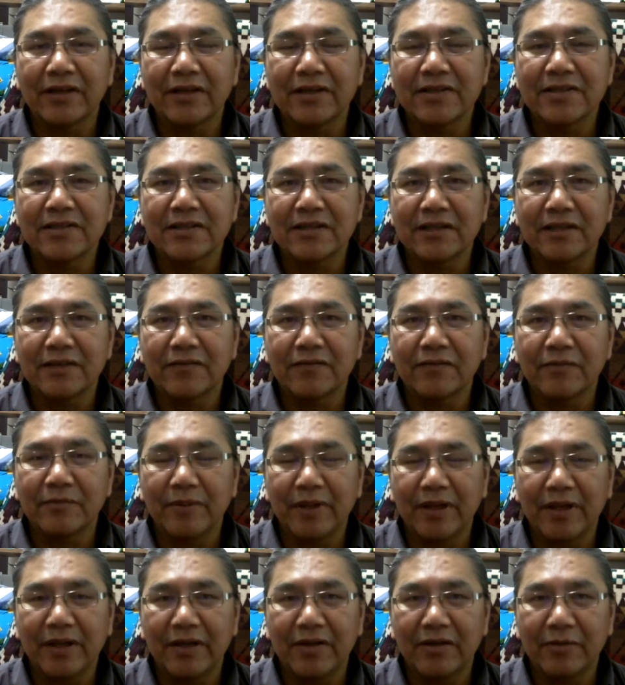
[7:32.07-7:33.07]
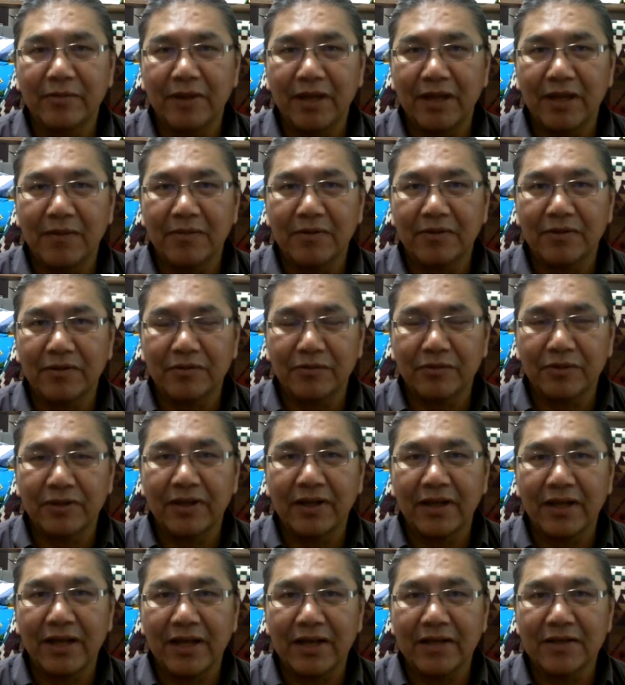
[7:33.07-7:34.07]
incident for me to be able to
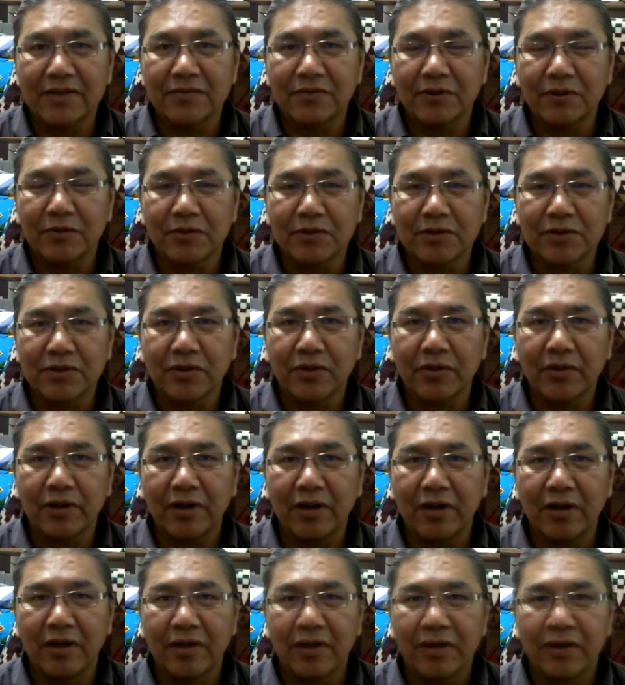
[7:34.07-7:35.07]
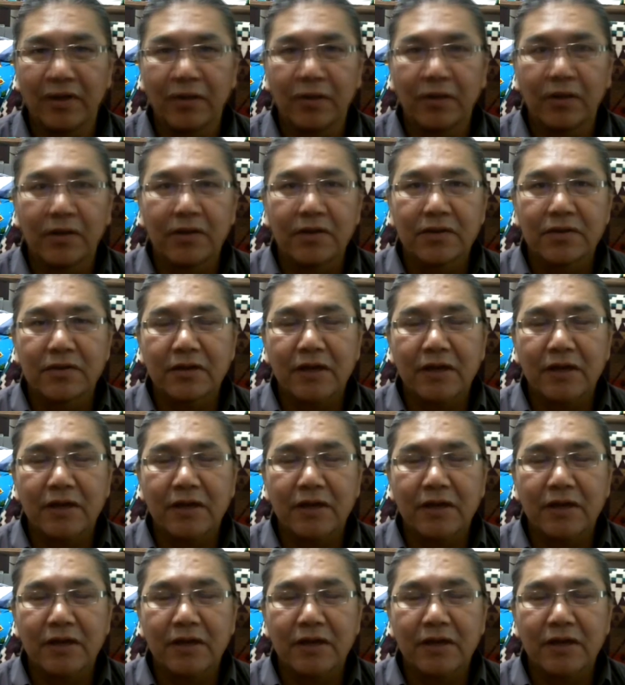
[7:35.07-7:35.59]
realize what was going on in the world.